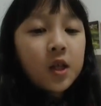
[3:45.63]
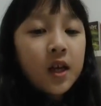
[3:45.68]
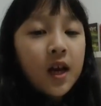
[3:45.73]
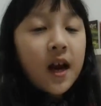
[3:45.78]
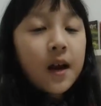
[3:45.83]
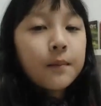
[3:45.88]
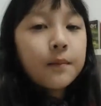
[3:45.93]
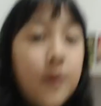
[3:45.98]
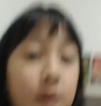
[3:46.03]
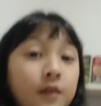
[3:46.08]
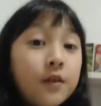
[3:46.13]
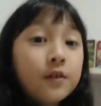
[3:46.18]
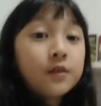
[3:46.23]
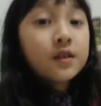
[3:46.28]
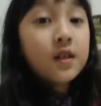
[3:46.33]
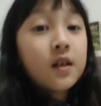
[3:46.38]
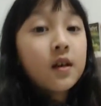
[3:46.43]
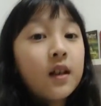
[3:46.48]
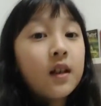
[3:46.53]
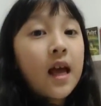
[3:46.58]
I'm
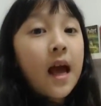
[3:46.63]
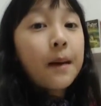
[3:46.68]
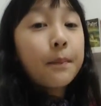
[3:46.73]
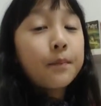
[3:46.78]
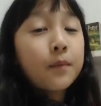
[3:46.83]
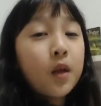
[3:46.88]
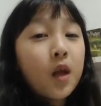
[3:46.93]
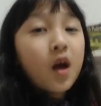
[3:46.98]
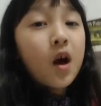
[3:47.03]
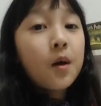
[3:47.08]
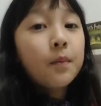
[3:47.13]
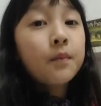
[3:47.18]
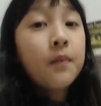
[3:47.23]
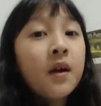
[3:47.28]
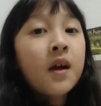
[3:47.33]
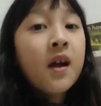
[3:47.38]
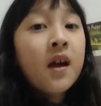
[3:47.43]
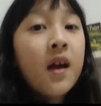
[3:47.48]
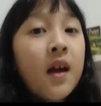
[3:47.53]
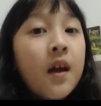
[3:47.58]
using a laptop
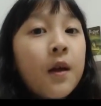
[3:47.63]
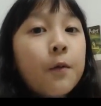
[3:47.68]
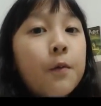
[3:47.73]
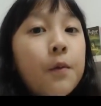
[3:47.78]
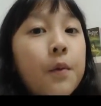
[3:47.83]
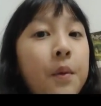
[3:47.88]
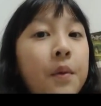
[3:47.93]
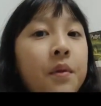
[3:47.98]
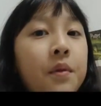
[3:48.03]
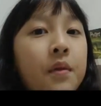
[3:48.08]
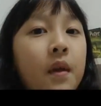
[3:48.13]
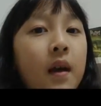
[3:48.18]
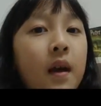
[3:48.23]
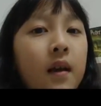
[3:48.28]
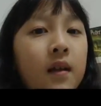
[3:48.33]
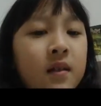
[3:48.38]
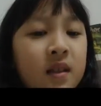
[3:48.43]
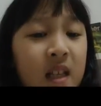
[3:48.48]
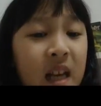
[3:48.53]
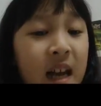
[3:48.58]
with
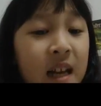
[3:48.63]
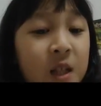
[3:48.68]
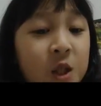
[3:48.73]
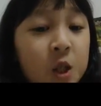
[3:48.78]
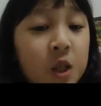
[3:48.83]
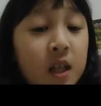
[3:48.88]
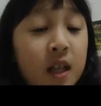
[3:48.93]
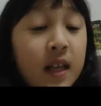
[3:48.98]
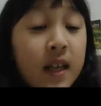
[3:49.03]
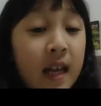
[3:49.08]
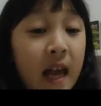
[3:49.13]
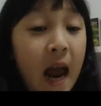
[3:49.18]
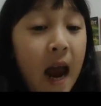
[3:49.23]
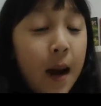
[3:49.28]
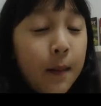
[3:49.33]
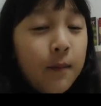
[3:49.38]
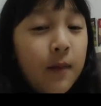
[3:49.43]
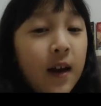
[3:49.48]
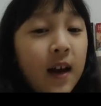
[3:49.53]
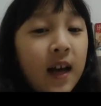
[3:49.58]
attaching a
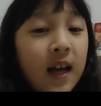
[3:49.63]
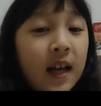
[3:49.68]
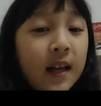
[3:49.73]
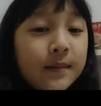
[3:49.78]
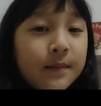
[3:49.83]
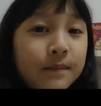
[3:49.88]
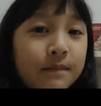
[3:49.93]
camera